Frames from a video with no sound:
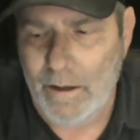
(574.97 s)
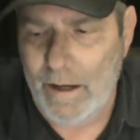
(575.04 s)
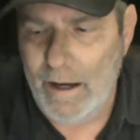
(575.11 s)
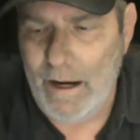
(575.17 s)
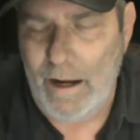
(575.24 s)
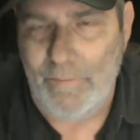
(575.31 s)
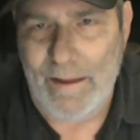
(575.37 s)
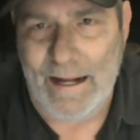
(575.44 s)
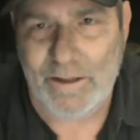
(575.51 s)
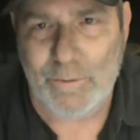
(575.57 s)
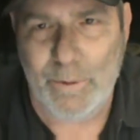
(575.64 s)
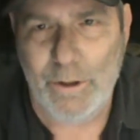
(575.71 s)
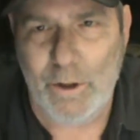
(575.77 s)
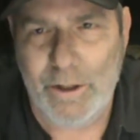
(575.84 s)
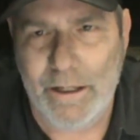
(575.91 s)
And that's
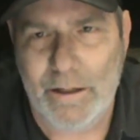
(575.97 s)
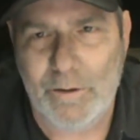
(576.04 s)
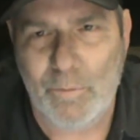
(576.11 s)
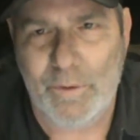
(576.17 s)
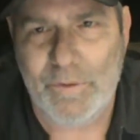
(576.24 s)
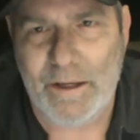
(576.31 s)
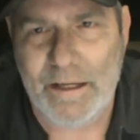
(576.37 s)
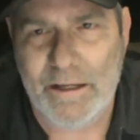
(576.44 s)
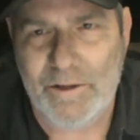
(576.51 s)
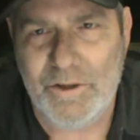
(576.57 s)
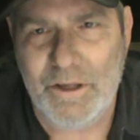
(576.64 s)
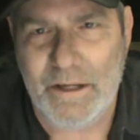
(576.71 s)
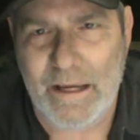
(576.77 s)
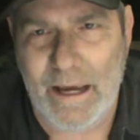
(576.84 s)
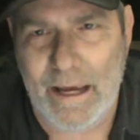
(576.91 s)
what you're getting with the
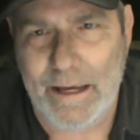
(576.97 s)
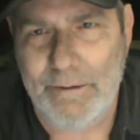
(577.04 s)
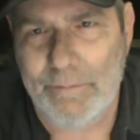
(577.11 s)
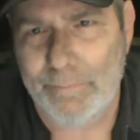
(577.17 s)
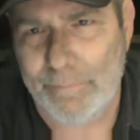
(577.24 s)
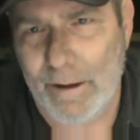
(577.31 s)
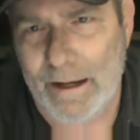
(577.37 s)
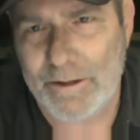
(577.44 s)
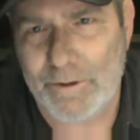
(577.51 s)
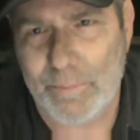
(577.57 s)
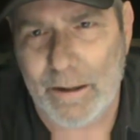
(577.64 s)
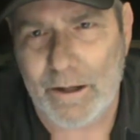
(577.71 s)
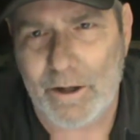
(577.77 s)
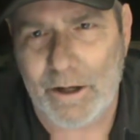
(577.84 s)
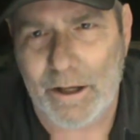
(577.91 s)
ECK ice
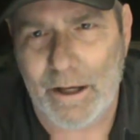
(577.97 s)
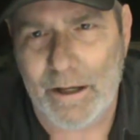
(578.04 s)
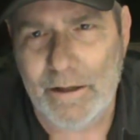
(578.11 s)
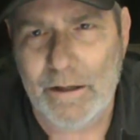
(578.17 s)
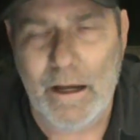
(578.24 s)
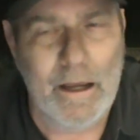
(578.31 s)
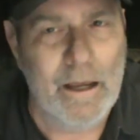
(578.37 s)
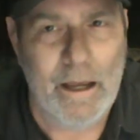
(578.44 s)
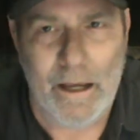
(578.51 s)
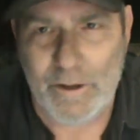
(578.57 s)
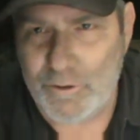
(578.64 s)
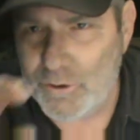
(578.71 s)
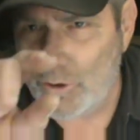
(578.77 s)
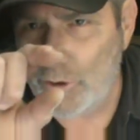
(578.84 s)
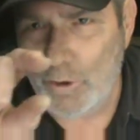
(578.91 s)
maker kit
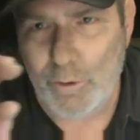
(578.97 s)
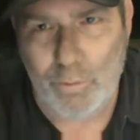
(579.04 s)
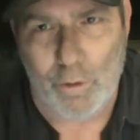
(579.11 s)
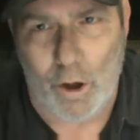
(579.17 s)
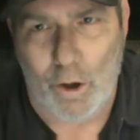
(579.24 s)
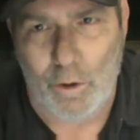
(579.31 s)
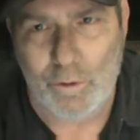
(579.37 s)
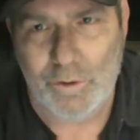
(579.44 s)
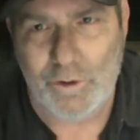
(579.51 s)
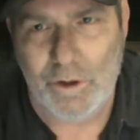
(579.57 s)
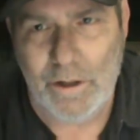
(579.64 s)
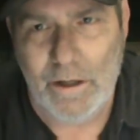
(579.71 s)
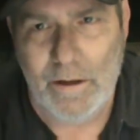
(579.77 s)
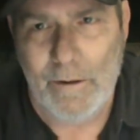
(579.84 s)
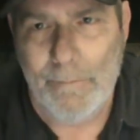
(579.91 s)
is 2 rows
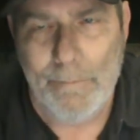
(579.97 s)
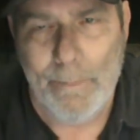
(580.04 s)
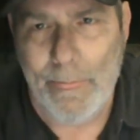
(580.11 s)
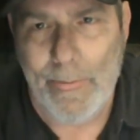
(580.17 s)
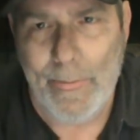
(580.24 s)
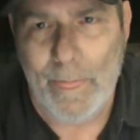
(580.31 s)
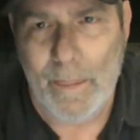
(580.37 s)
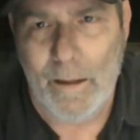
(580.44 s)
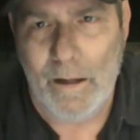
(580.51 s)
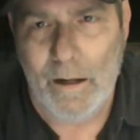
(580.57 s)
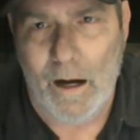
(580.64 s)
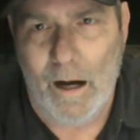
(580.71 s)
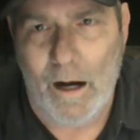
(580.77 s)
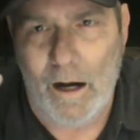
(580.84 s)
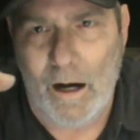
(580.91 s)

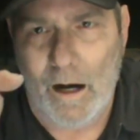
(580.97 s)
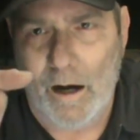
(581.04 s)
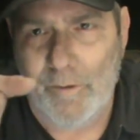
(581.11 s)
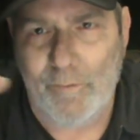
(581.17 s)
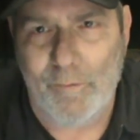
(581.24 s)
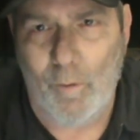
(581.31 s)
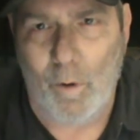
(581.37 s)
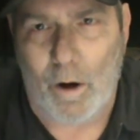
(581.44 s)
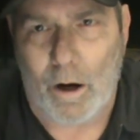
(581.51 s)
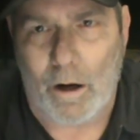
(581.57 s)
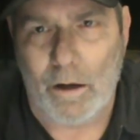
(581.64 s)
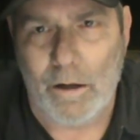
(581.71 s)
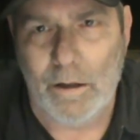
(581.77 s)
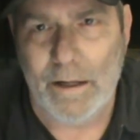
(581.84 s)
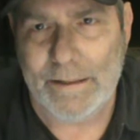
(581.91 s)
of 4.
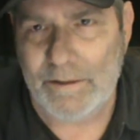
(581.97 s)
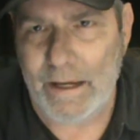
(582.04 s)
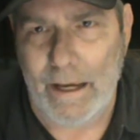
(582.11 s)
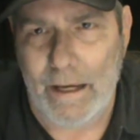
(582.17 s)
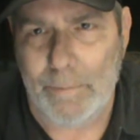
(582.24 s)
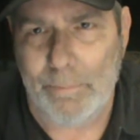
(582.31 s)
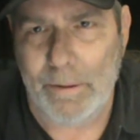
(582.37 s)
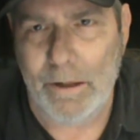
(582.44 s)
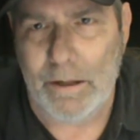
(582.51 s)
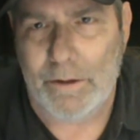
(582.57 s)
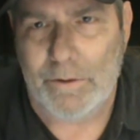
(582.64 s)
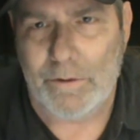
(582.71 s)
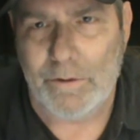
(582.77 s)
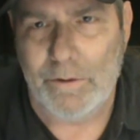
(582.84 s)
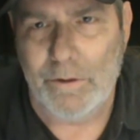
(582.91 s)
It's 8
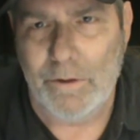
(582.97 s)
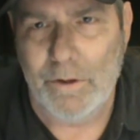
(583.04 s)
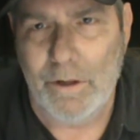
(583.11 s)
pins.